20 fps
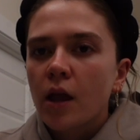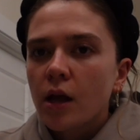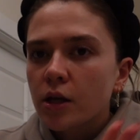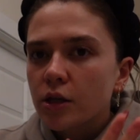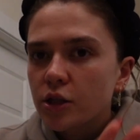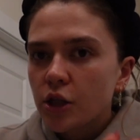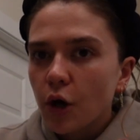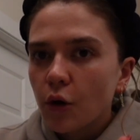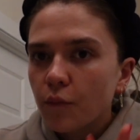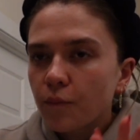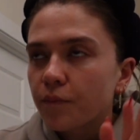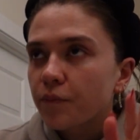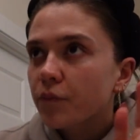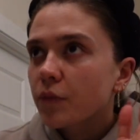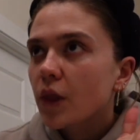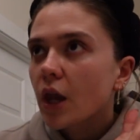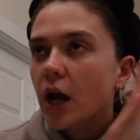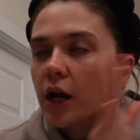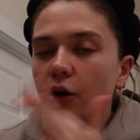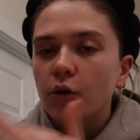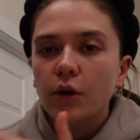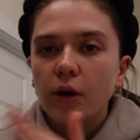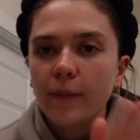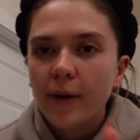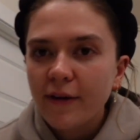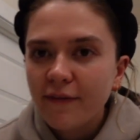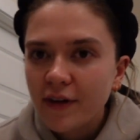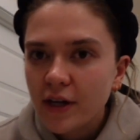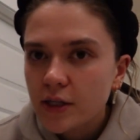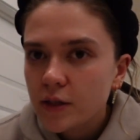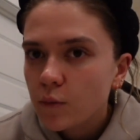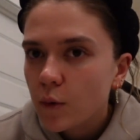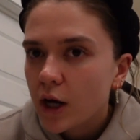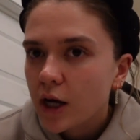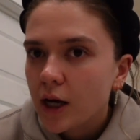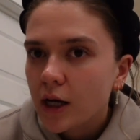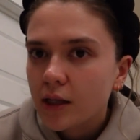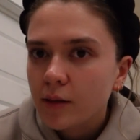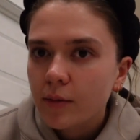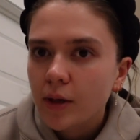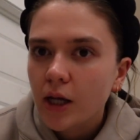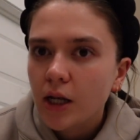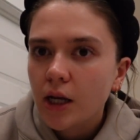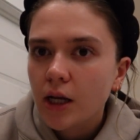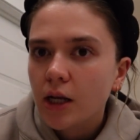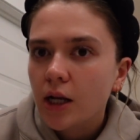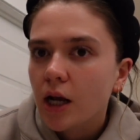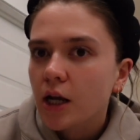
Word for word: So I don't get my face wet at the beginning.